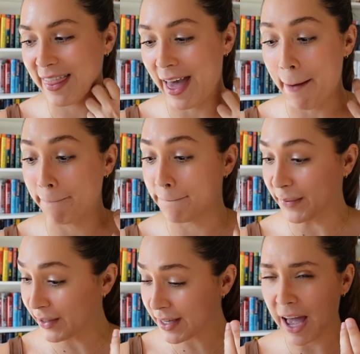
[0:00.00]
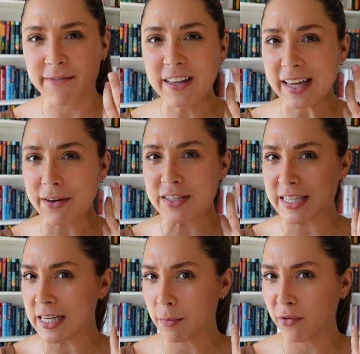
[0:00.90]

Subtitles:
that book. I feel like I've seen it